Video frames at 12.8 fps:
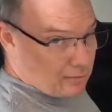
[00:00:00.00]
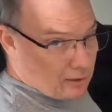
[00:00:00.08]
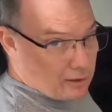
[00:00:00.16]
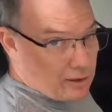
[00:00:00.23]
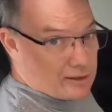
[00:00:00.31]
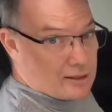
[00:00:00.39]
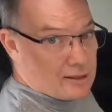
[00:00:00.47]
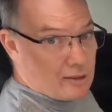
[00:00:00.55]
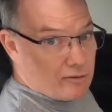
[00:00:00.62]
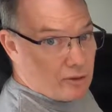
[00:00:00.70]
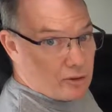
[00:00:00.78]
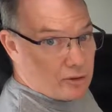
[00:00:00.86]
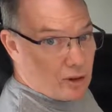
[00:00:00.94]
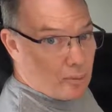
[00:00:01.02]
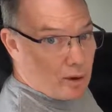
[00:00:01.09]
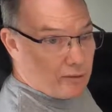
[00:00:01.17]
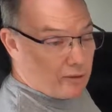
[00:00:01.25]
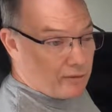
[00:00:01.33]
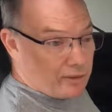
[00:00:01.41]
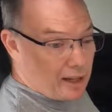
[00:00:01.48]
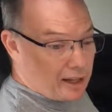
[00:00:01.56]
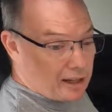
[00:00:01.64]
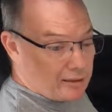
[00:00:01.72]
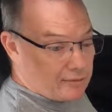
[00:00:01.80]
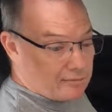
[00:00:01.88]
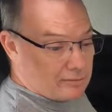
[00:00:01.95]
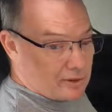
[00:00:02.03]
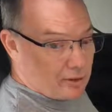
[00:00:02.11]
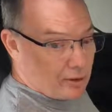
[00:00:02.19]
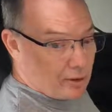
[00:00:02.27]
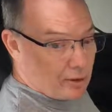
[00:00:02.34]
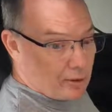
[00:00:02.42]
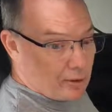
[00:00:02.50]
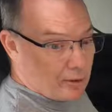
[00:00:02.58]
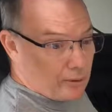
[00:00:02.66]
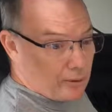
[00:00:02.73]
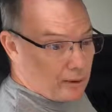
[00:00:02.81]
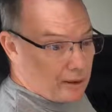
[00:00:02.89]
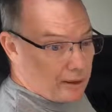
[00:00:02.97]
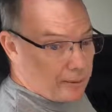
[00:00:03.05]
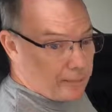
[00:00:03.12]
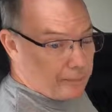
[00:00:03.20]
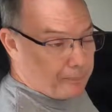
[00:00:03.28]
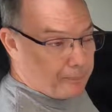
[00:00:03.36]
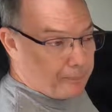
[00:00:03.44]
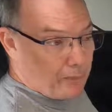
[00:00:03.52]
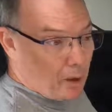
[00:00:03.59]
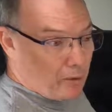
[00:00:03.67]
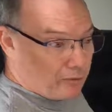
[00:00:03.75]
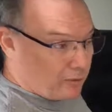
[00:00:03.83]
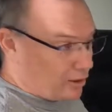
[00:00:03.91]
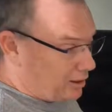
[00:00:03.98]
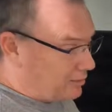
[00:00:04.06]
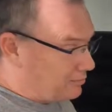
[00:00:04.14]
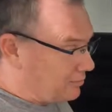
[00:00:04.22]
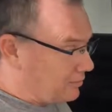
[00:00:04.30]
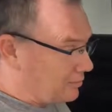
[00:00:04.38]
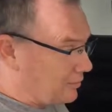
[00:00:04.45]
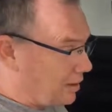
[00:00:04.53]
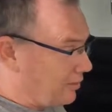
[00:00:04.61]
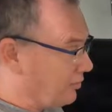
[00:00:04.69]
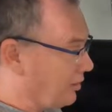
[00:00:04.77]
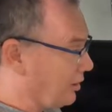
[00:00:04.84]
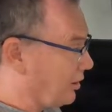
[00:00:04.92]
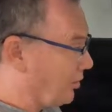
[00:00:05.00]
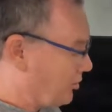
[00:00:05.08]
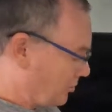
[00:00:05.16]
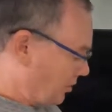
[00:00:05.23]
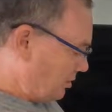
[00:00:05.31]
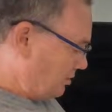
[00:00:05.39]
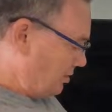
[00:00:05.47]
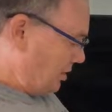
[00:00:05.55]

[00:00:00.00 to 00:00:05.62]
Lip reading: this is the first time I've ever done it, so hopefully everything goes well.